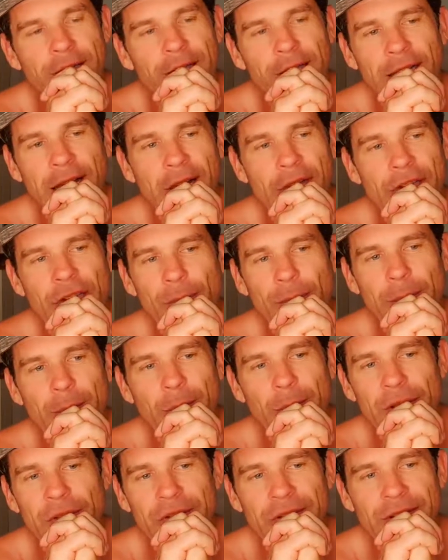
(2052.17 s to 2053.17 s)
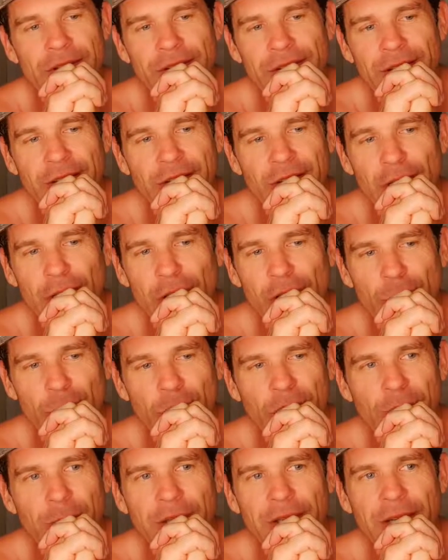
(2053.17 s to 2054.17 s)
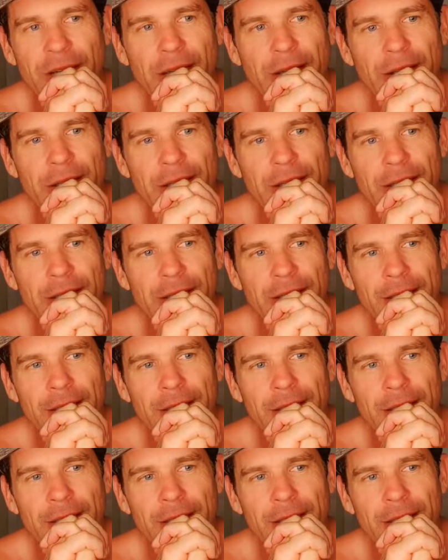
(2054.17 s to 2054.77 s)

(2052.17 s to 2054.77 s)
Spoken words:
And so people, there's a lot of work to be done out there.